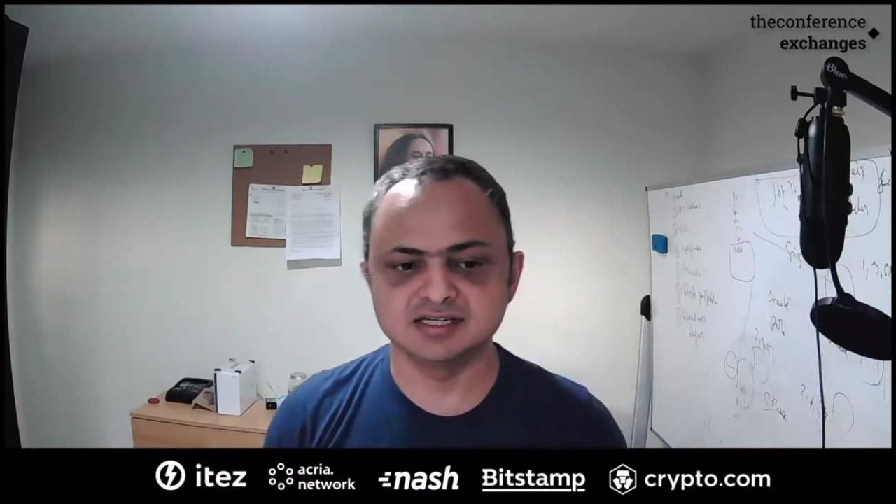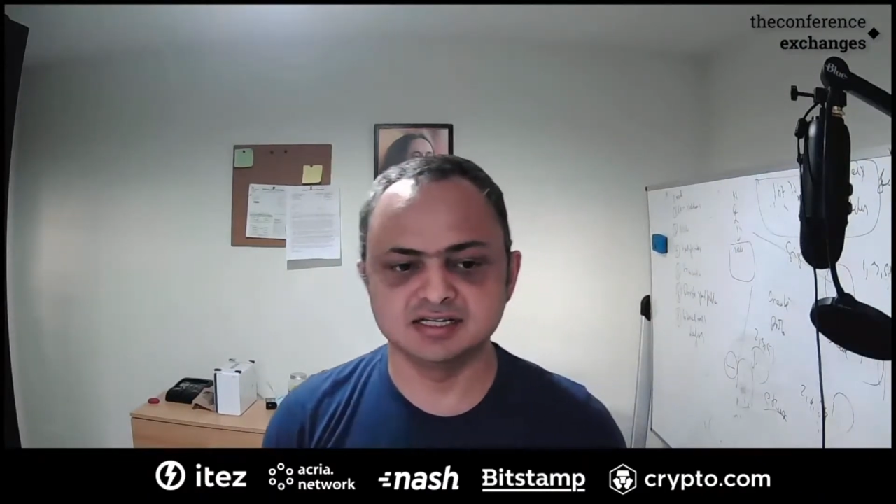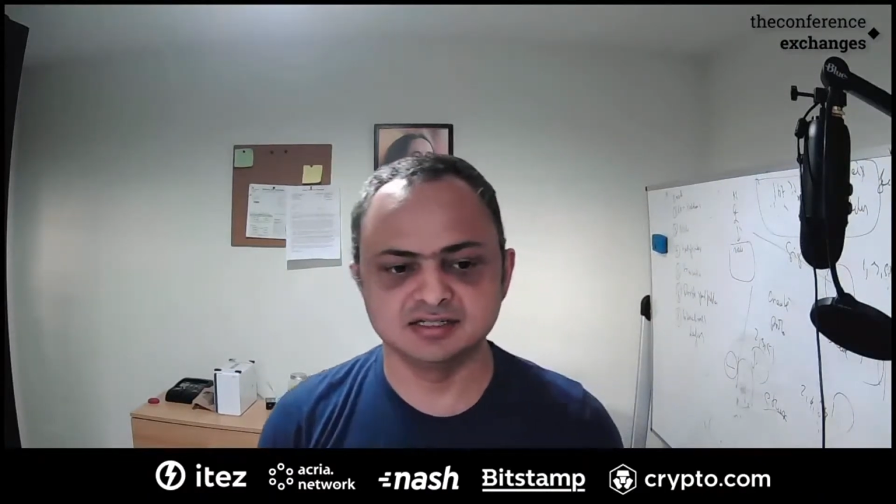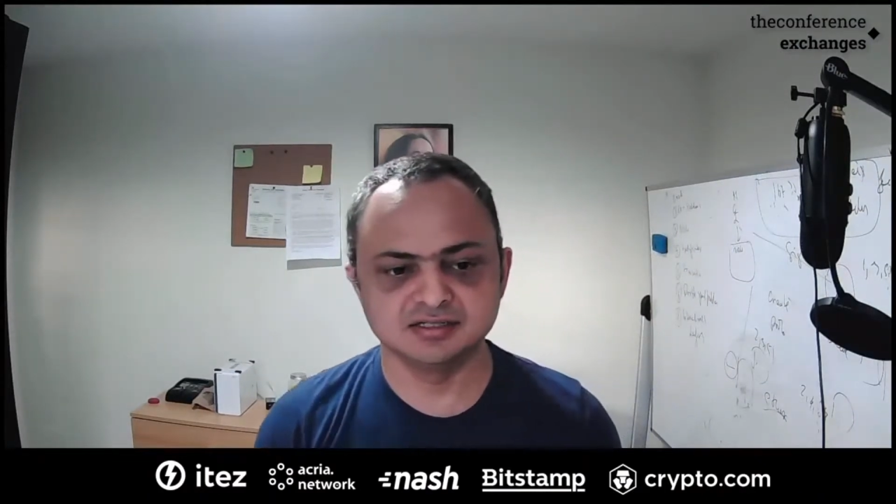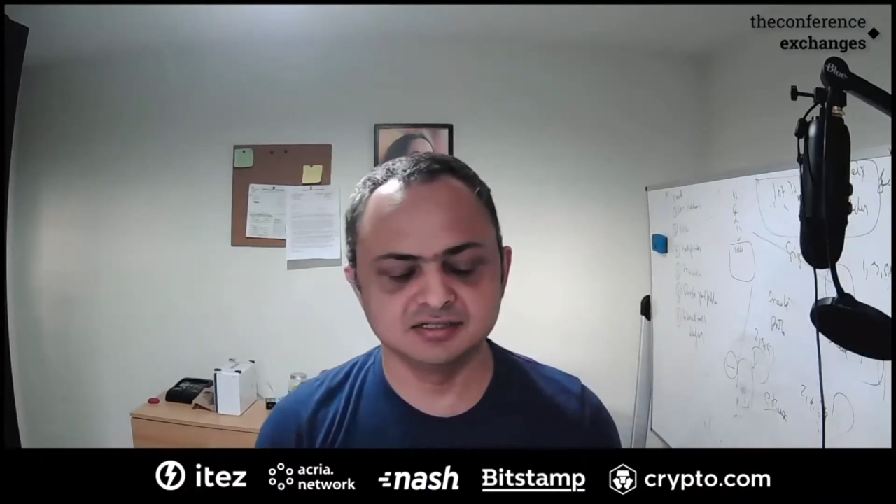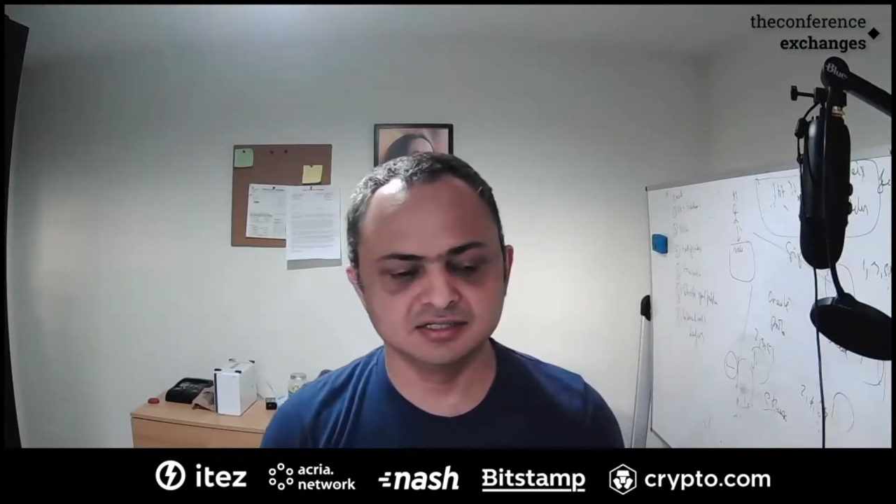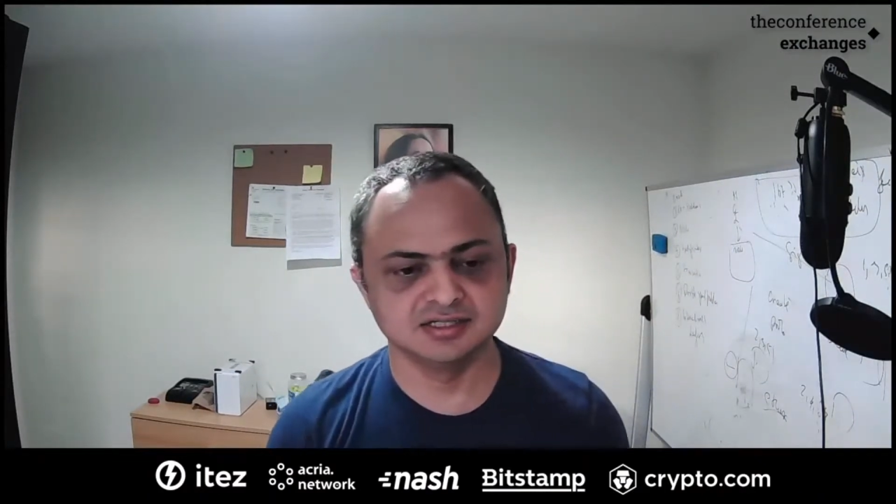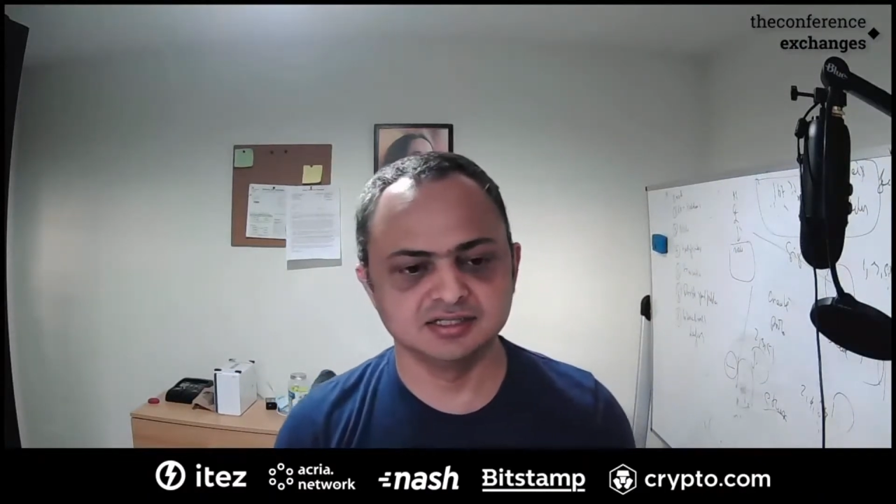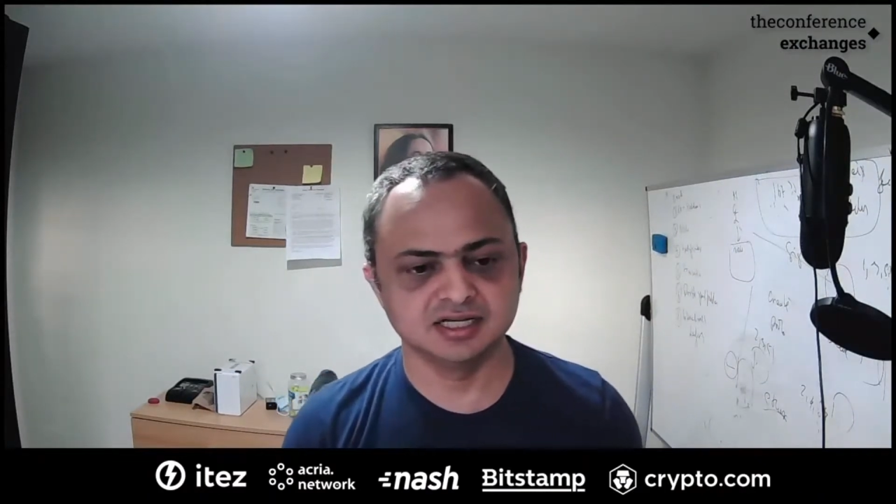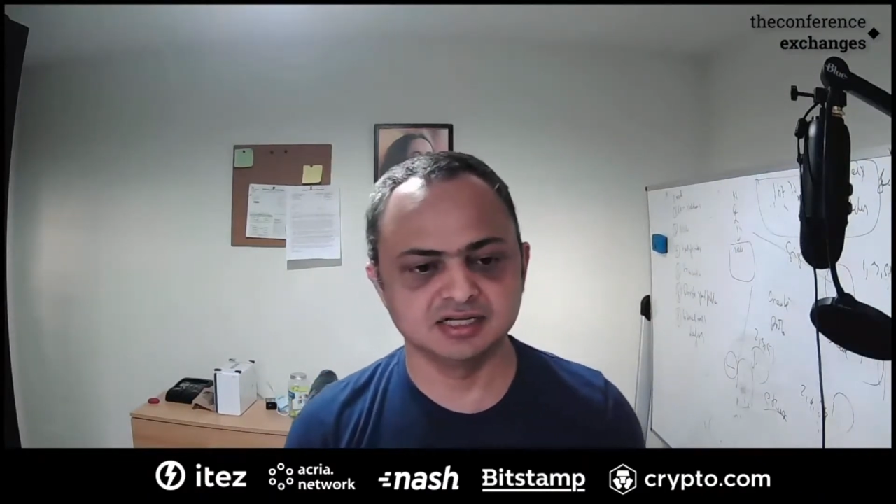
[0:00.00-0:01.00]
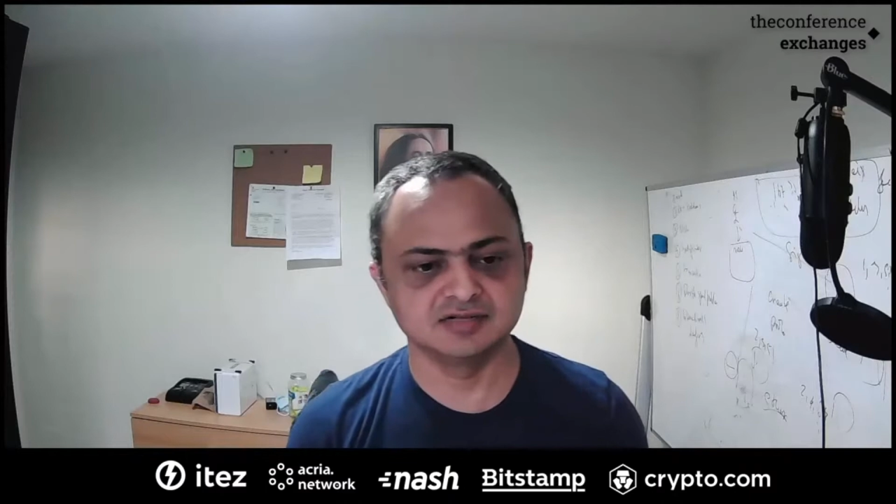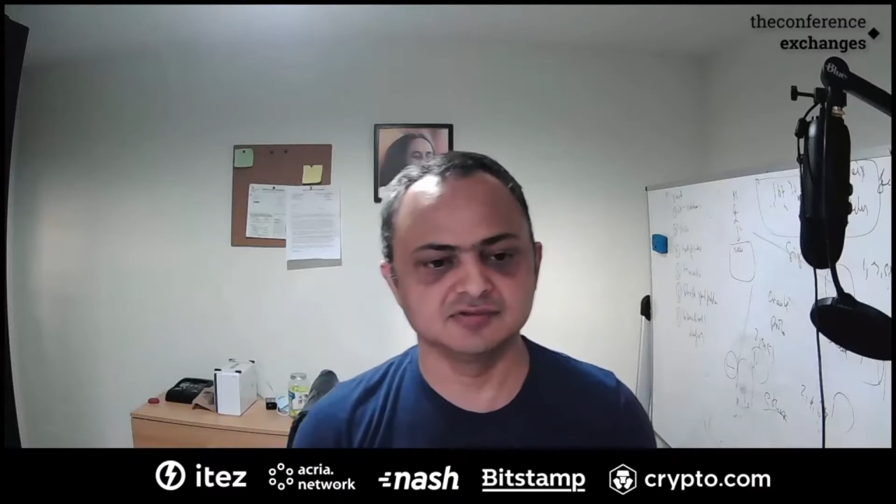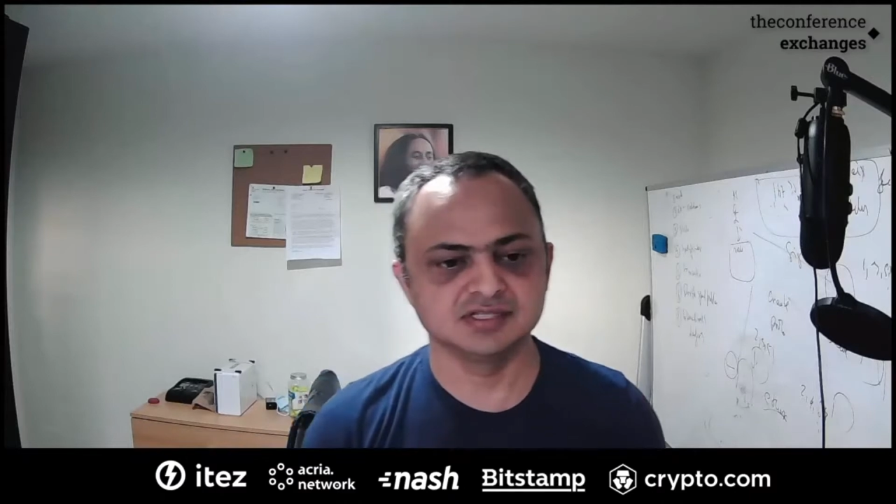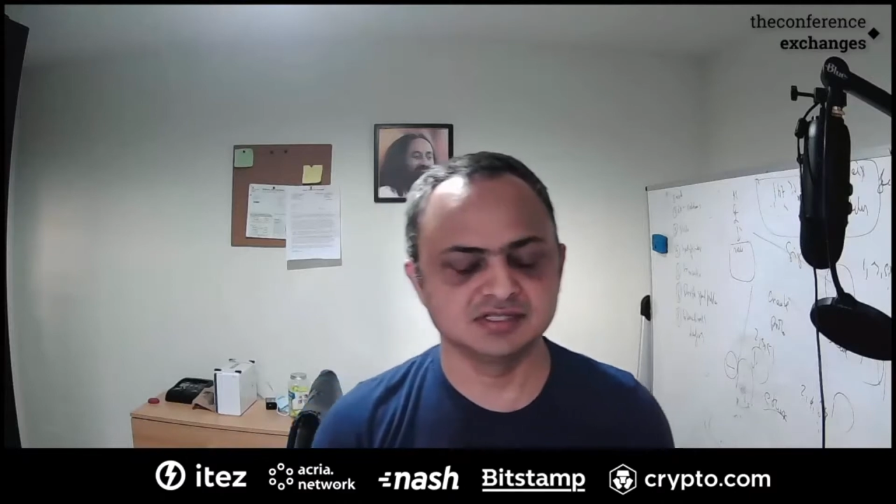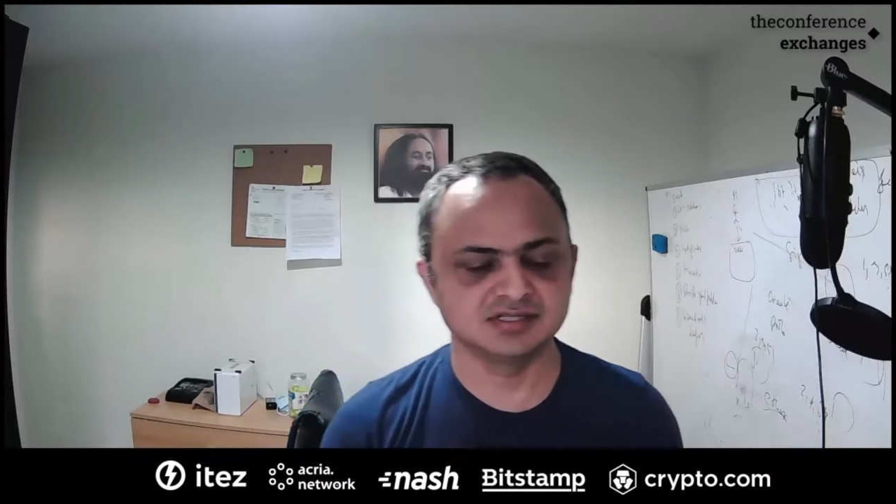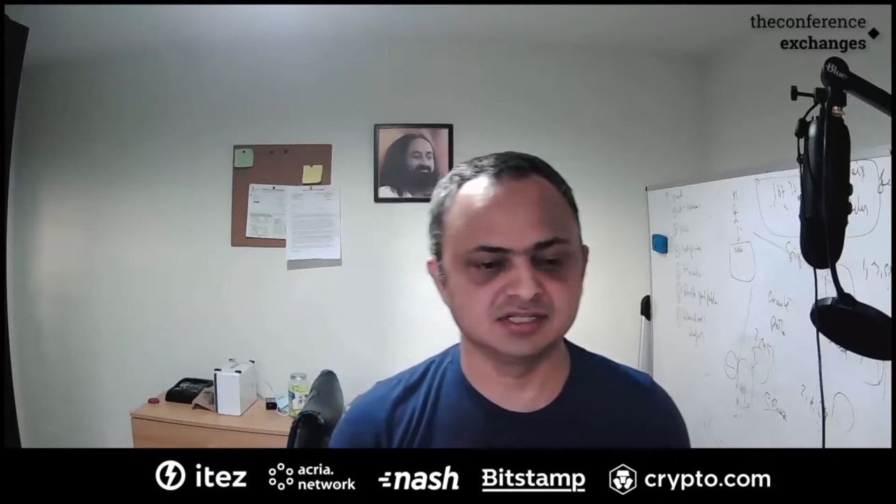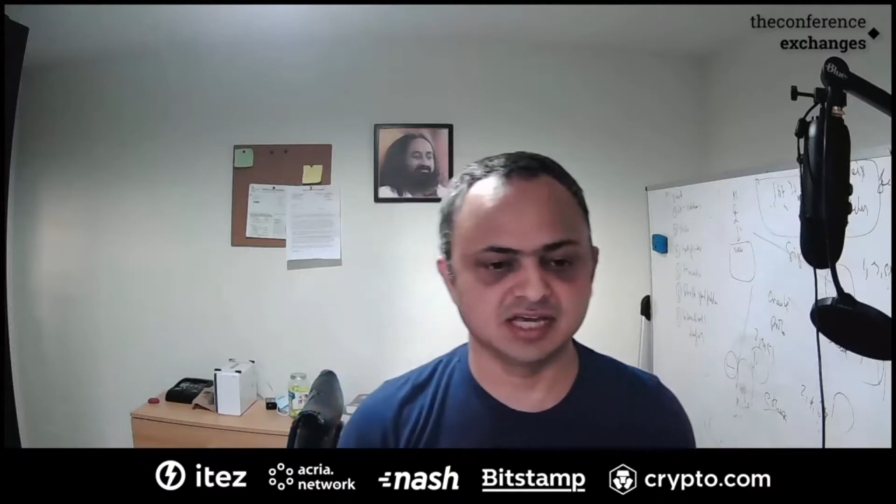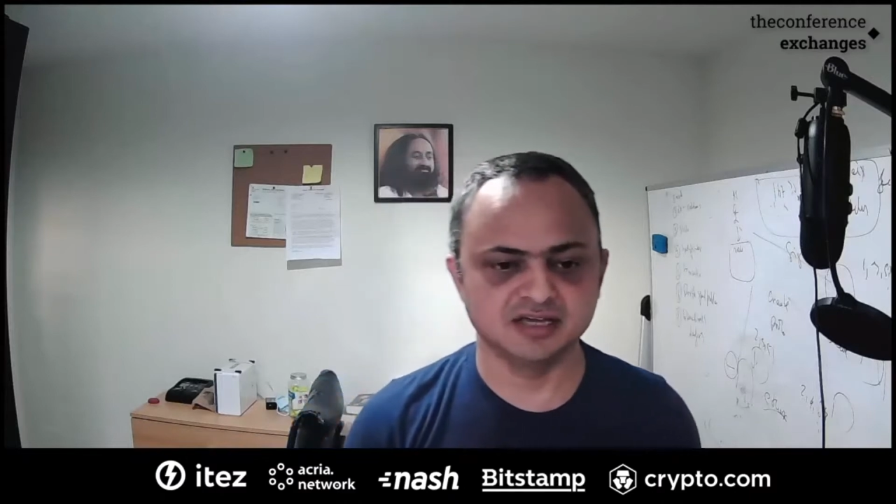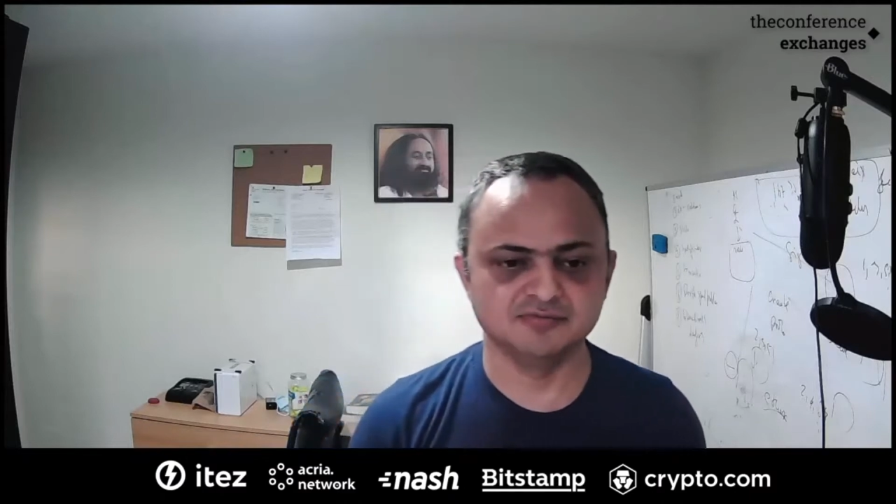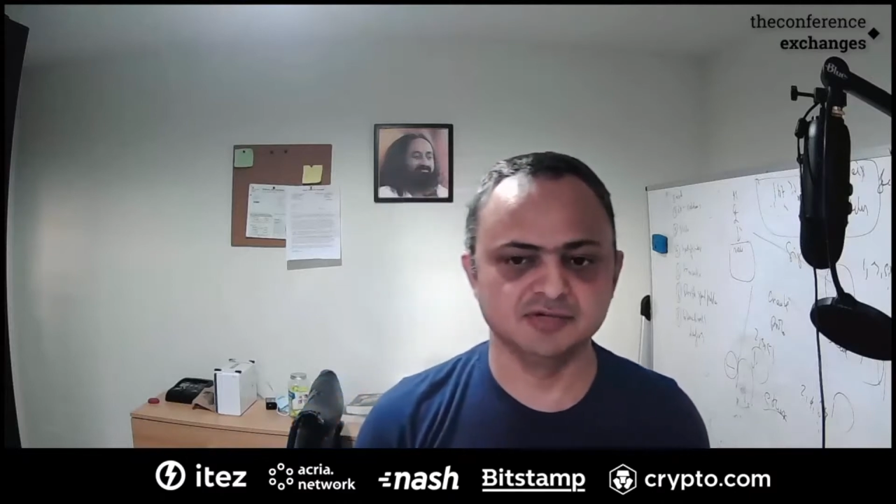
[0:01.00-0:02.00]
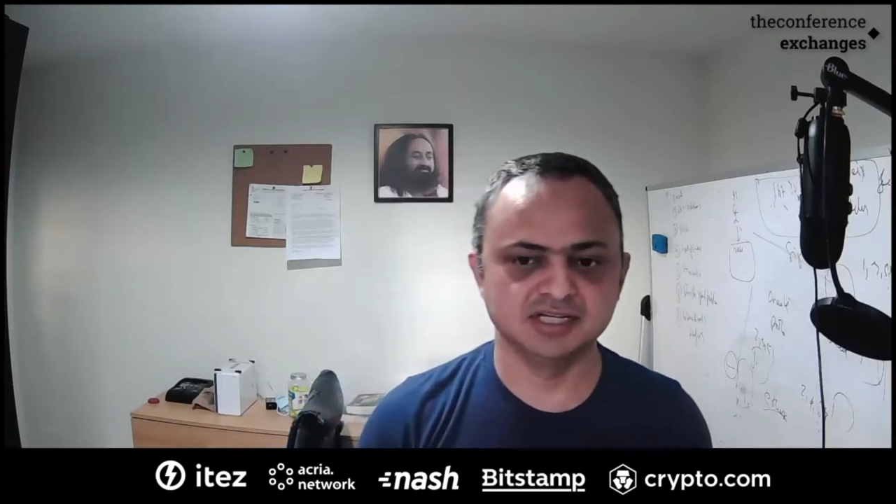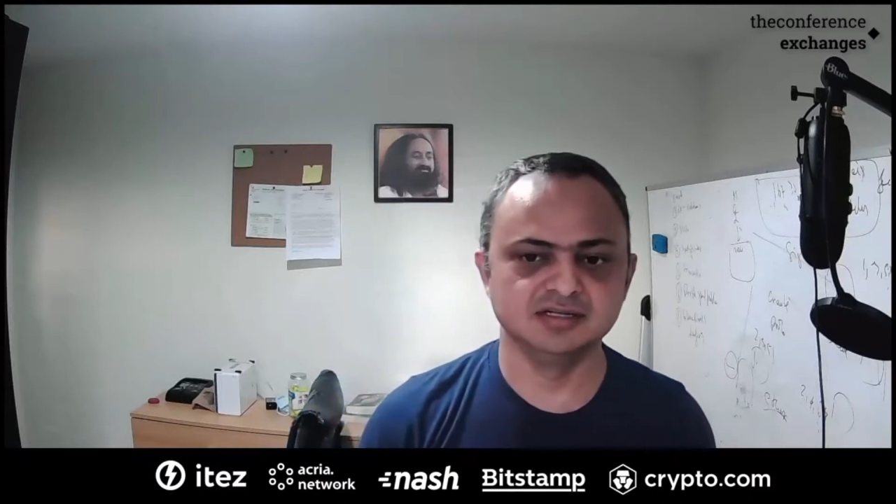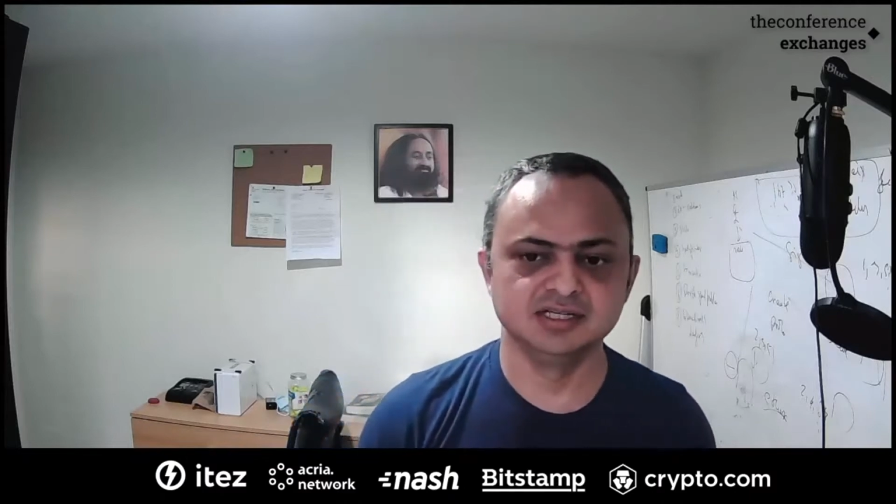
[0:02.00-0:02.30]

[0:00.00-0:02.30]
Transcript: And uh, that was the time when